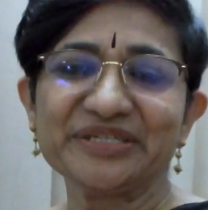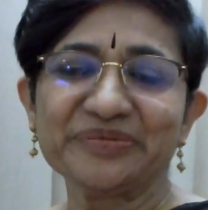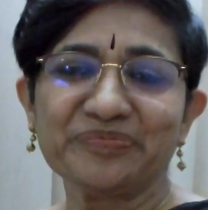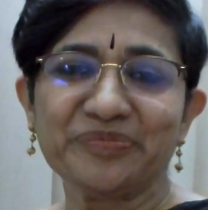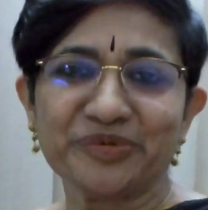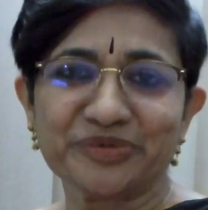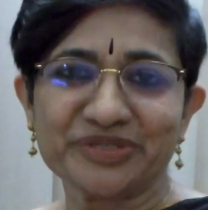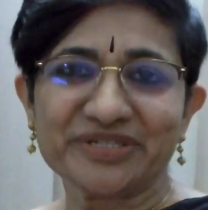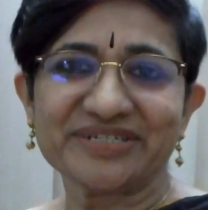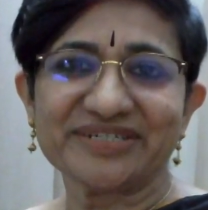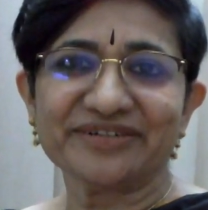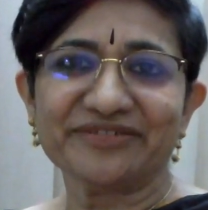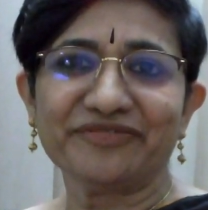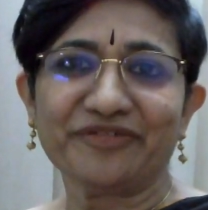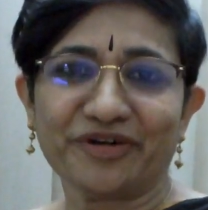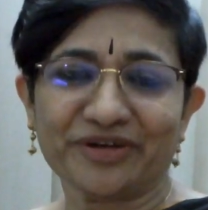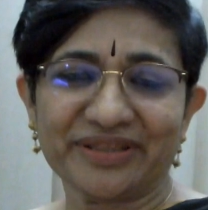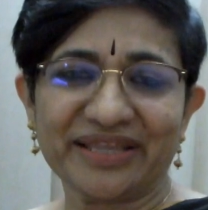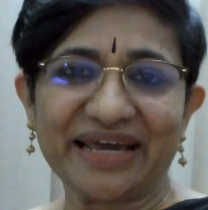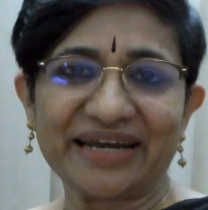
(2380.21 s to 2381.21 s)
poster
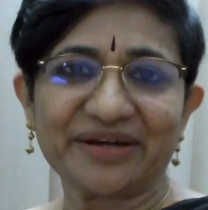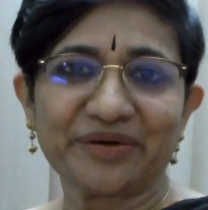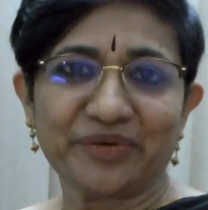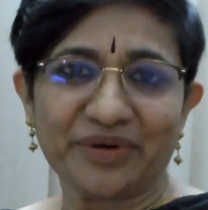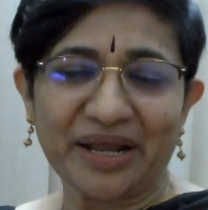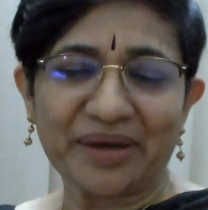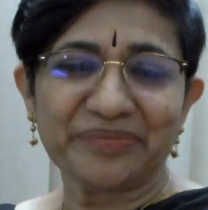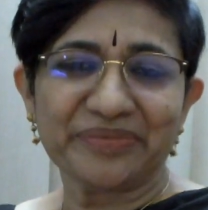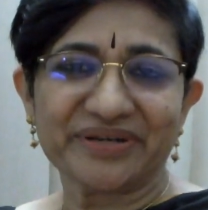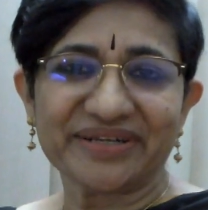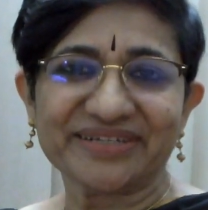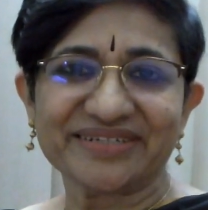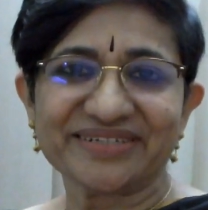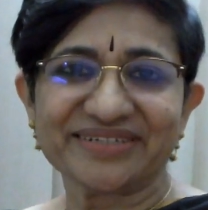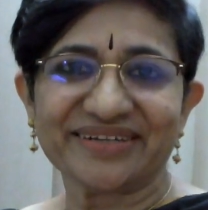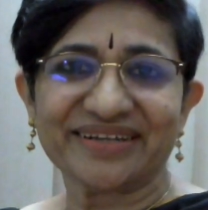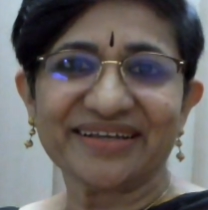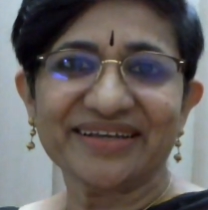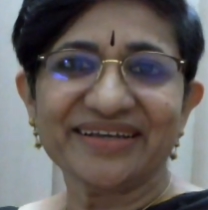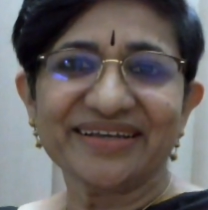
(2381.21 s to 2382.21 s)
for that
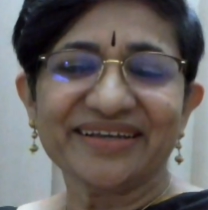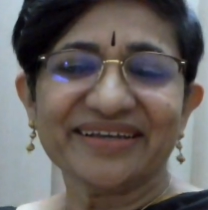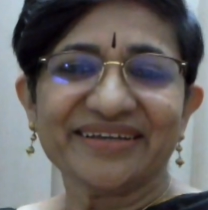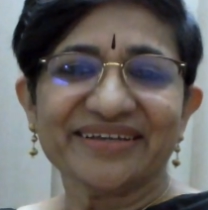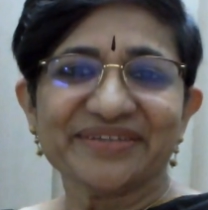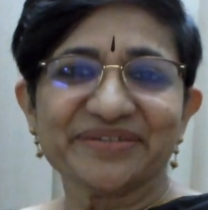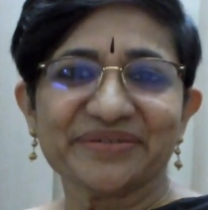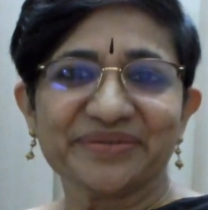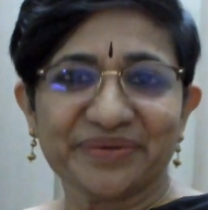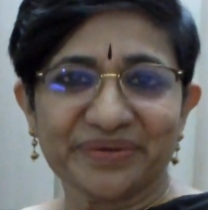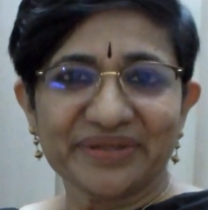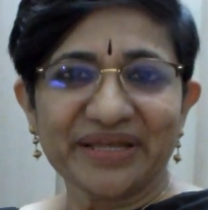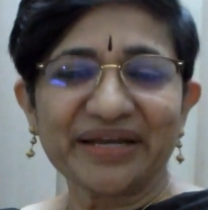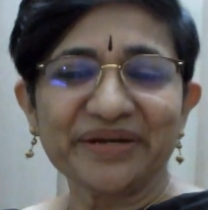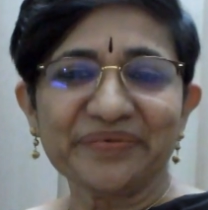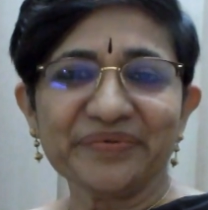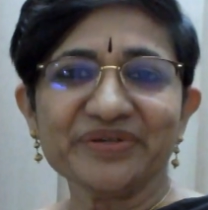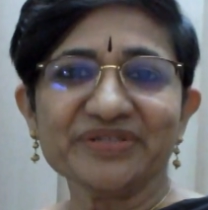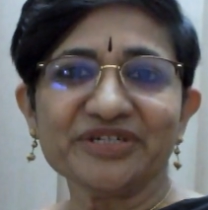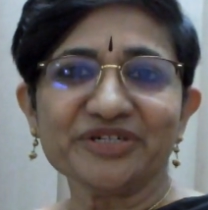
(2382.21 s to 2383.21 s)
collaboration. So
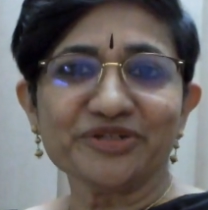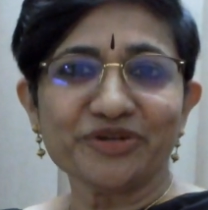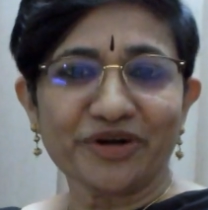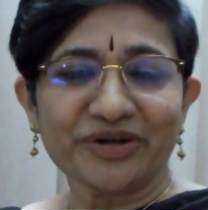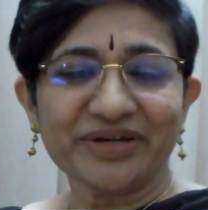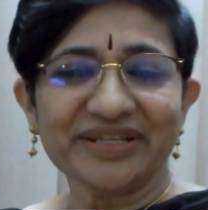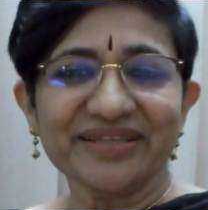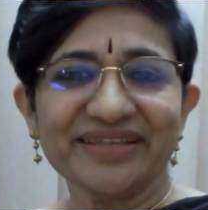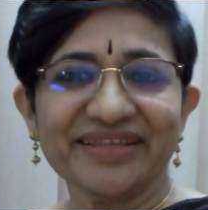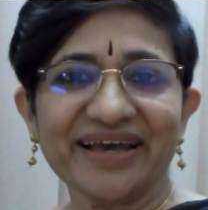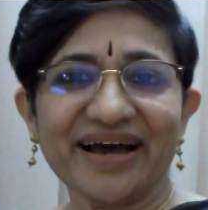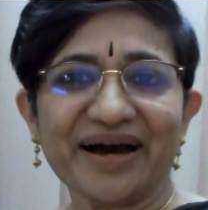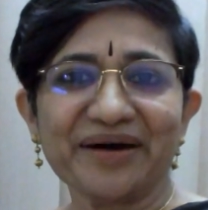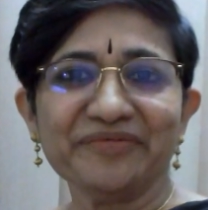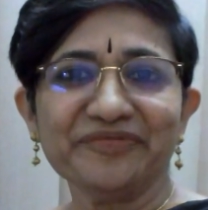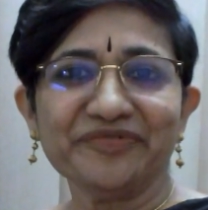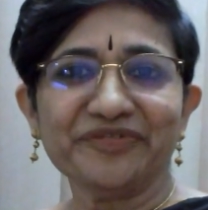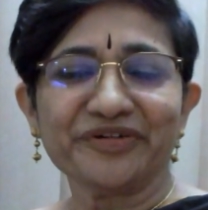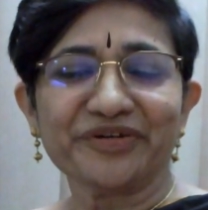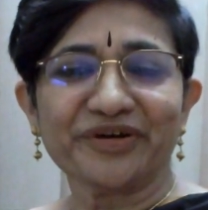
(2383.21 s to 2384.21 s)
that was a shot in the
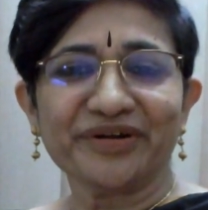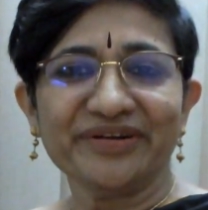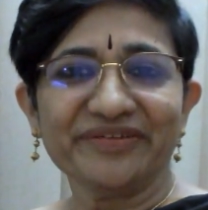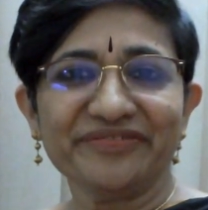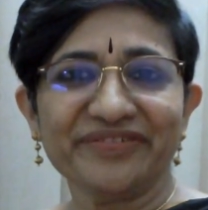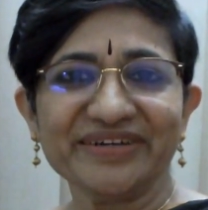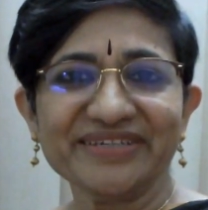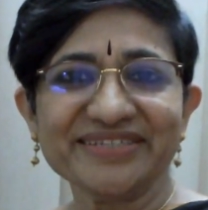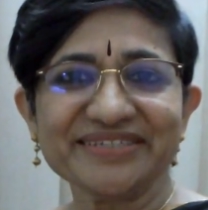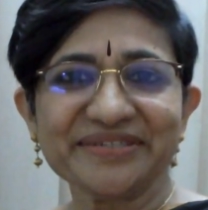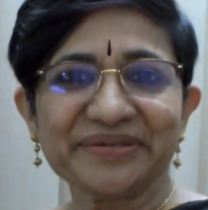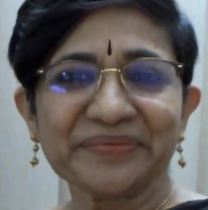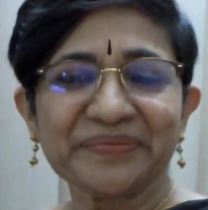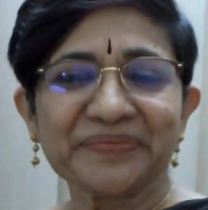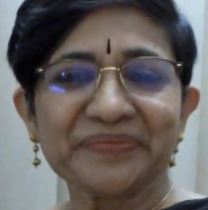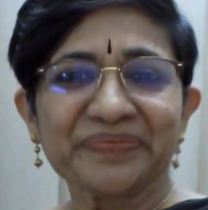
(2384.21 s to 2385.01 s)
arm for all of us.